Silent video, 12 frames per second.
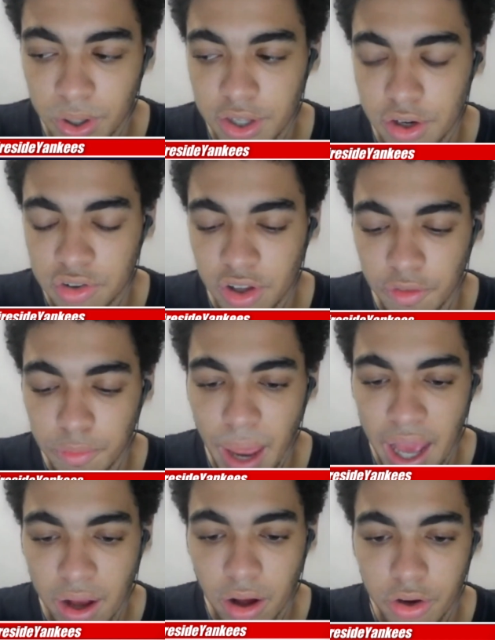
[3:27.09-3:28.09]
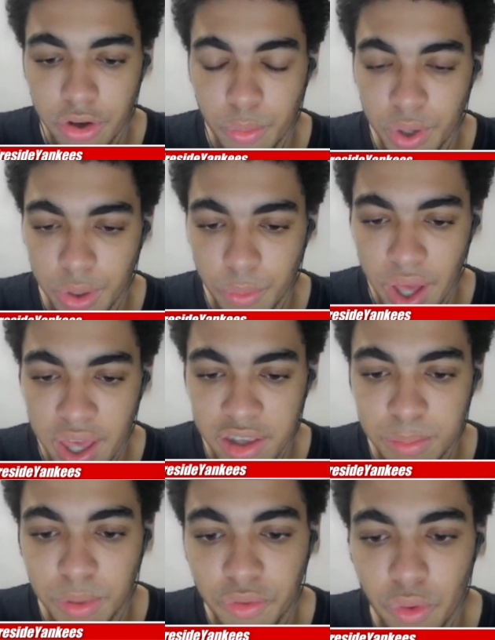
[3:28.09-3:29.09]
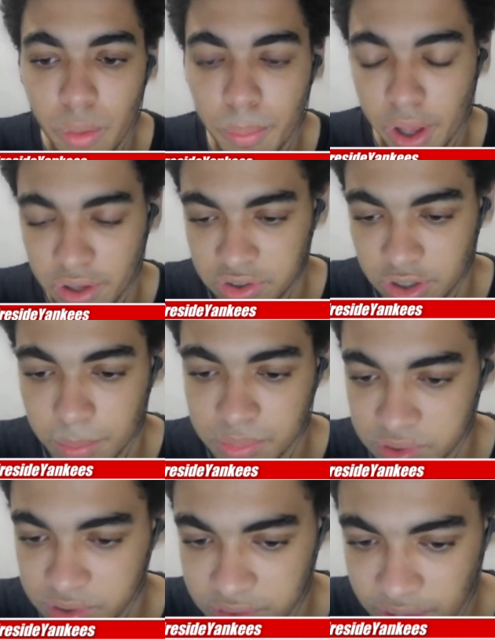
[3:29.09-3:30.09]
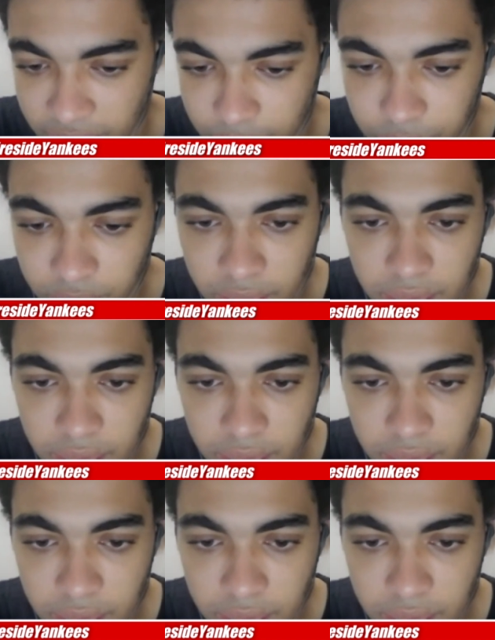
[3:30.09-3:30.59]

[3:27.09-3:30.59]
Get yourself back on your winning ways before Boston comes into town